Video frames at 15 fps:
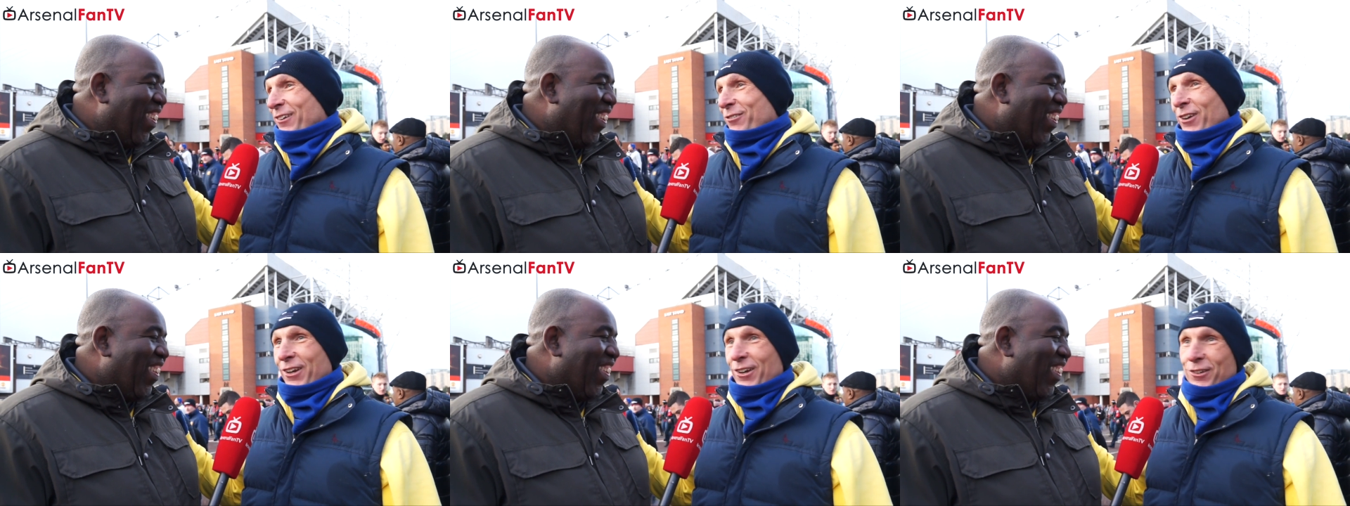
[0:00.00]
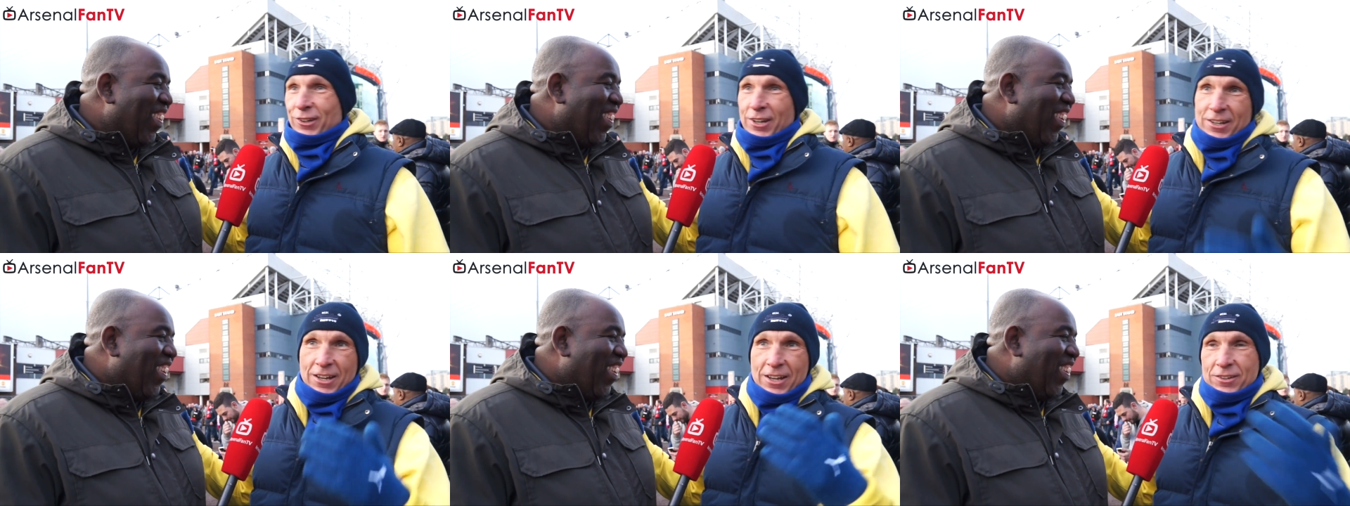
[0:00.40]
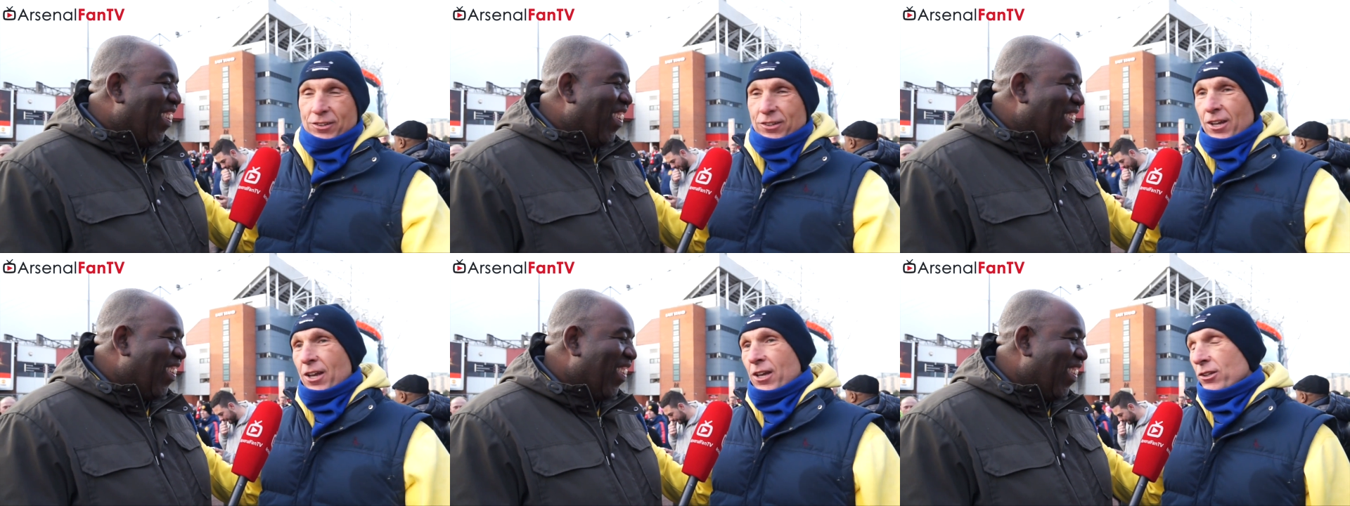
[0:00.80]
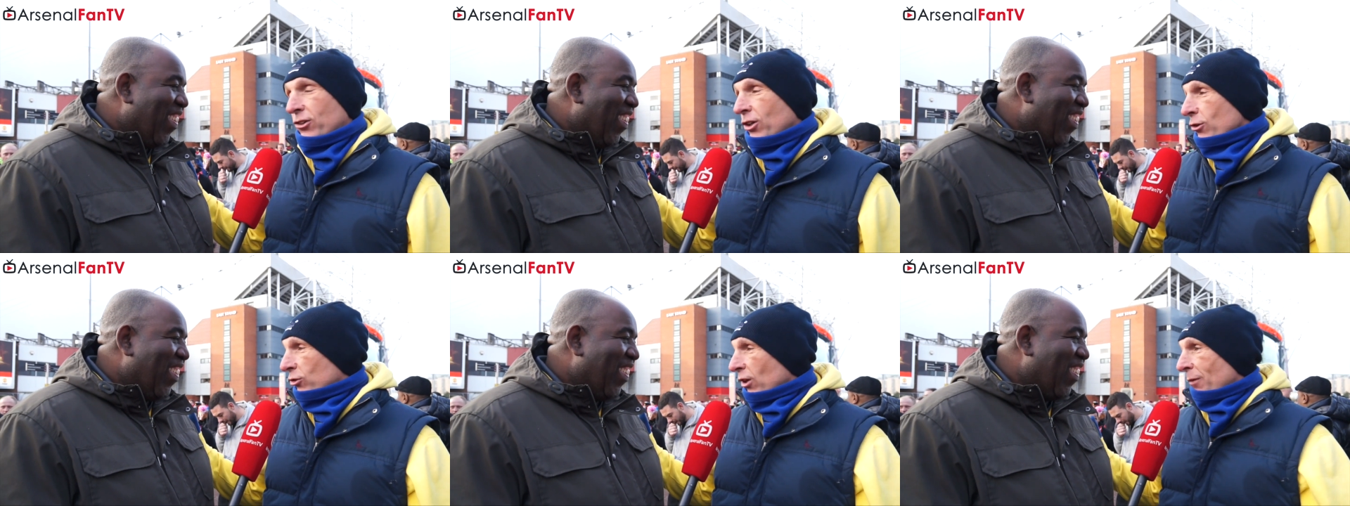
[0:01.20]
Speaker 1: this, because
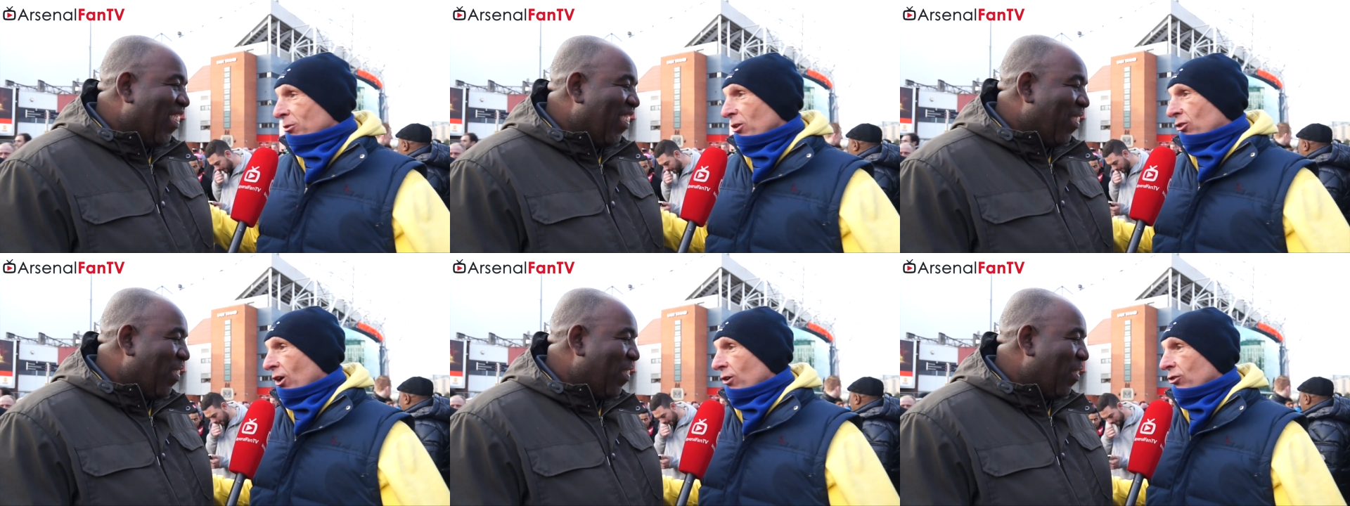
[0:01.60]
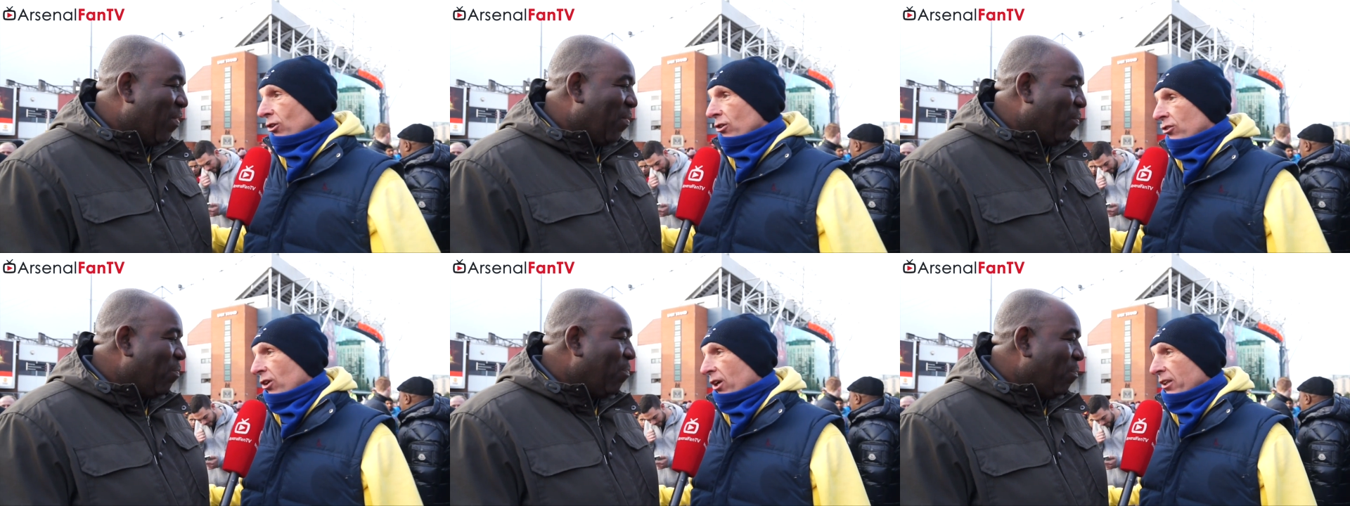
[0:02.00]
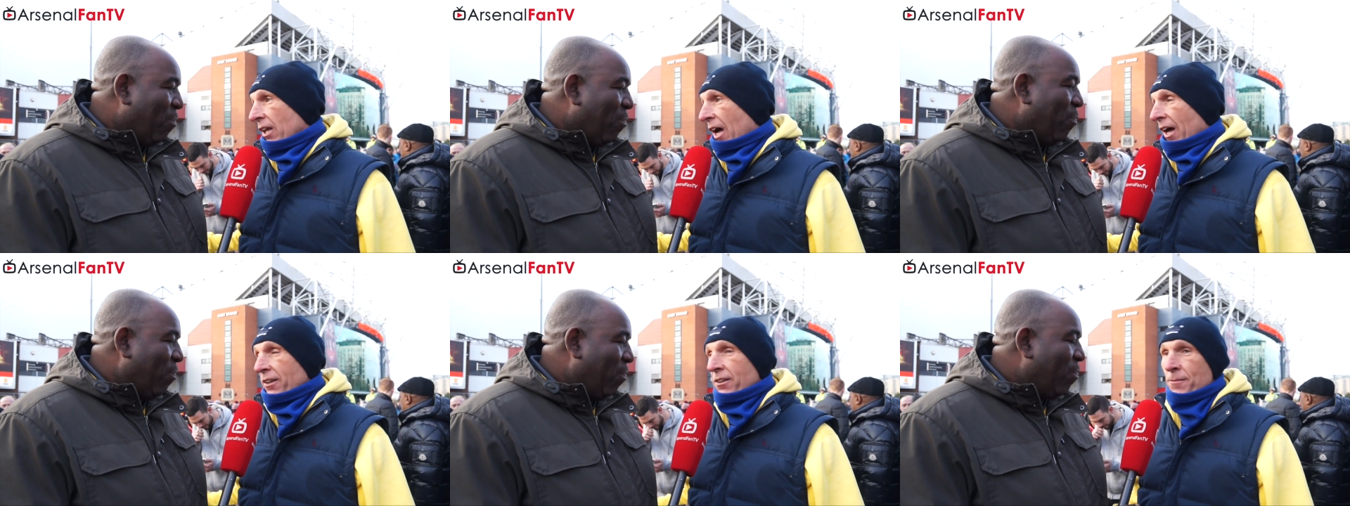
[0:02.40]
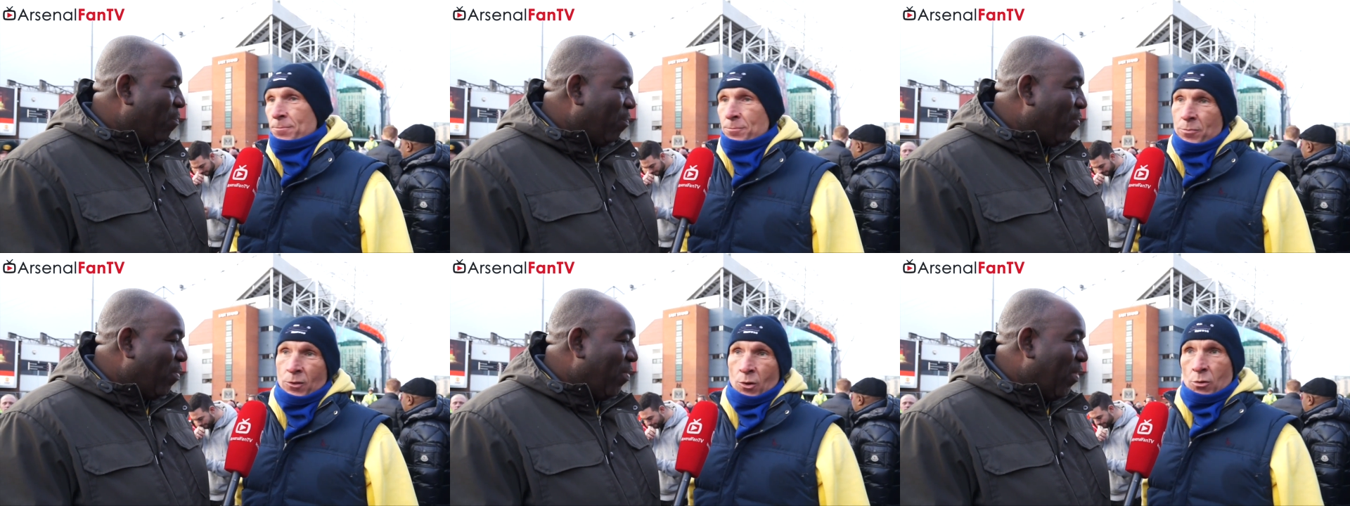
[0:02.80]
the two substitutions that he done,
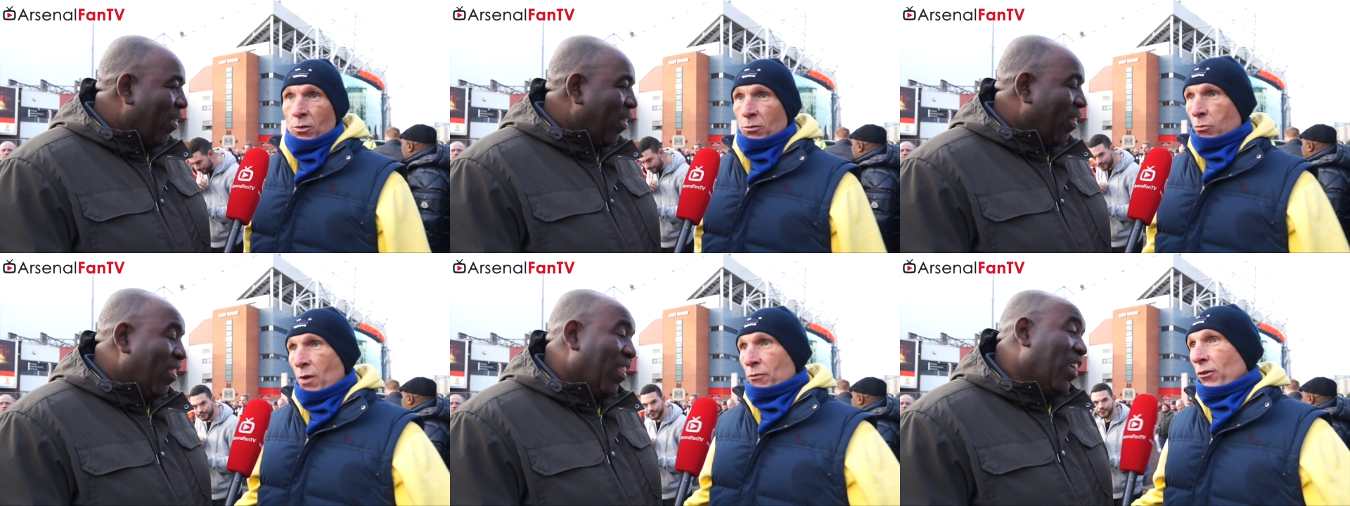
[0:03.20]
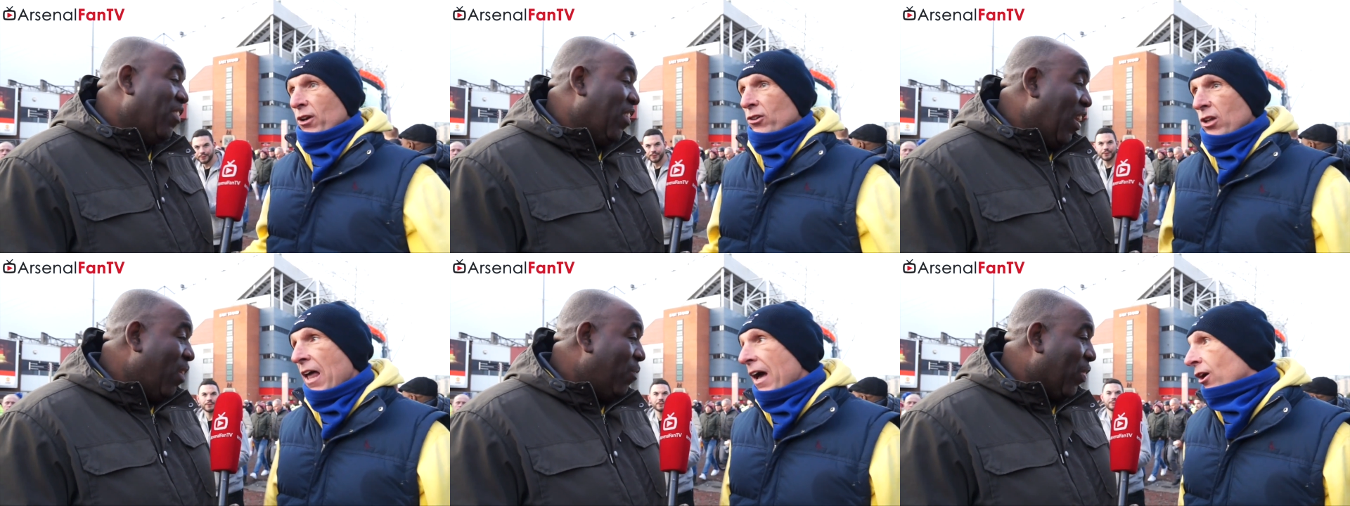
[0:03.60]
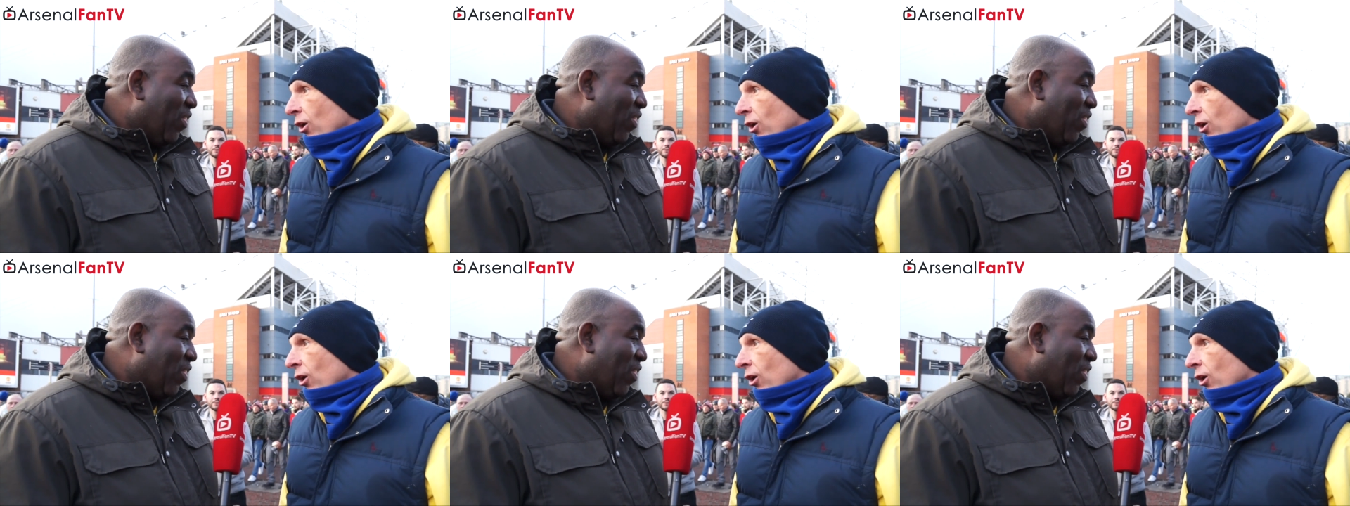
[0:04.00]
whether it's